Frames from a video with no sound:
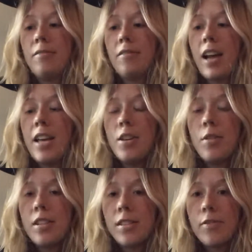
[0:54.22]
I
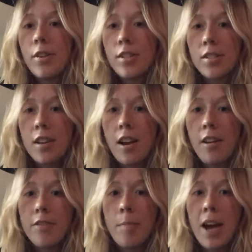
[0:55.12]
noticed first off
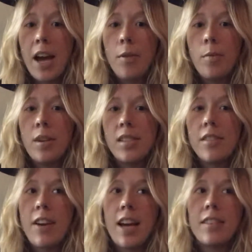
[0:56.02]
the bat was the
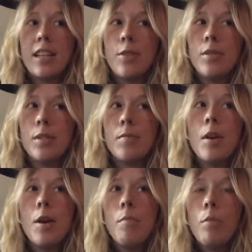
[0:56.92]
fact that it was
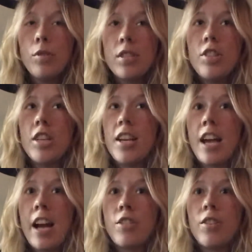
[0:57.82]
mostly
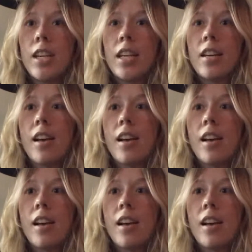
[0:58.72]
geriatric.